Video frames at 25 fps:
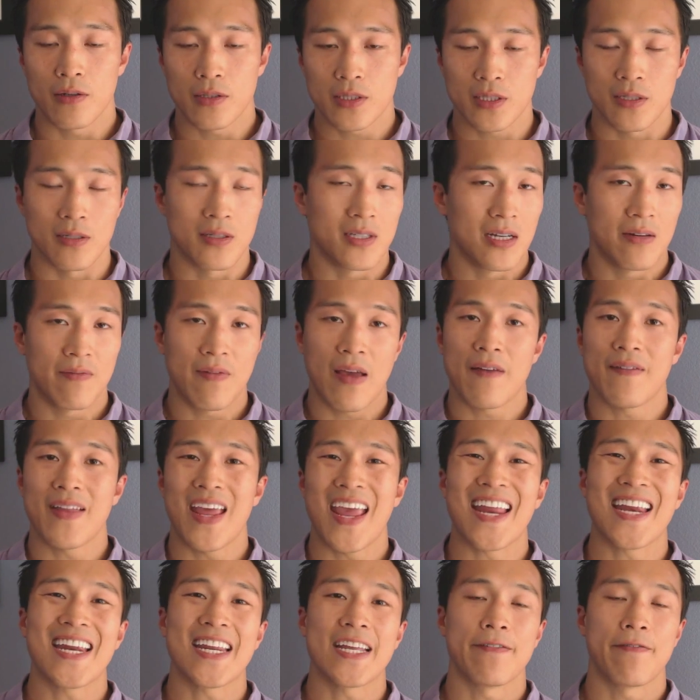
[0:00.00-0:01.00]
It didn't have
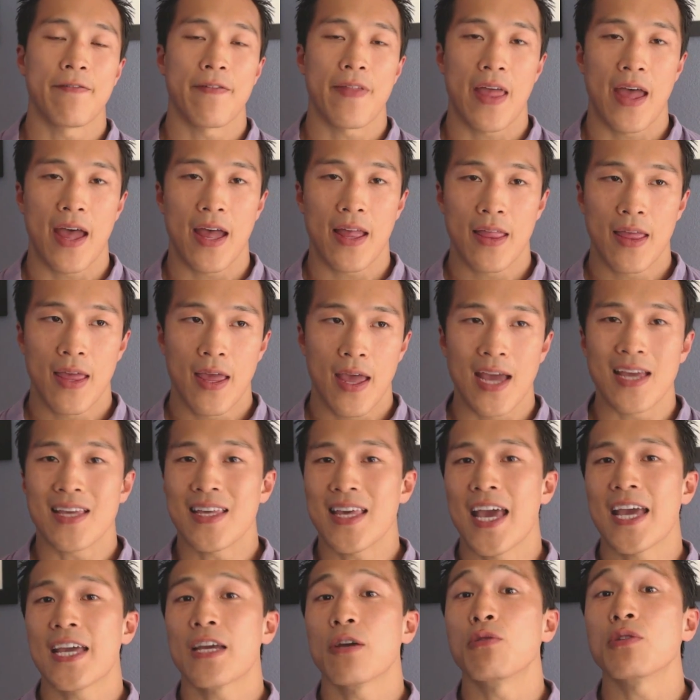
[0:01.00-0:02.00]
any of that. And yet
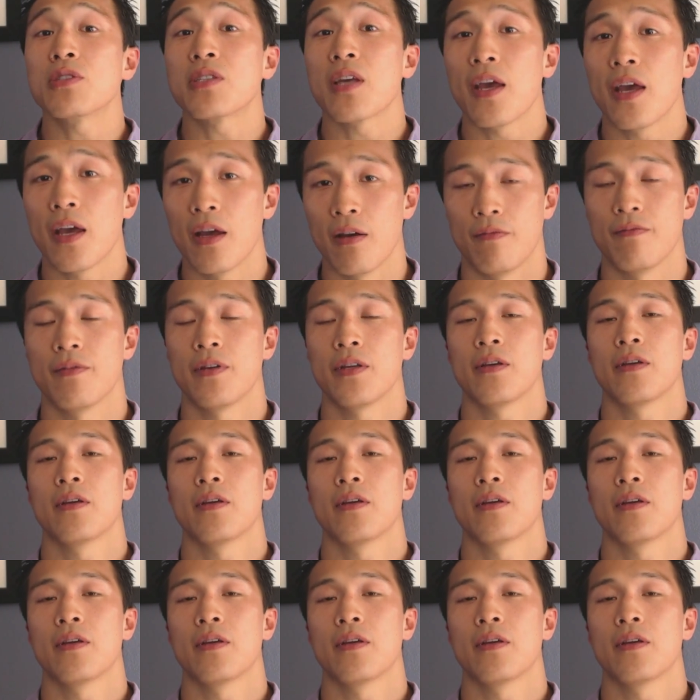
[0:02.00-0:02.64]
it was heavy.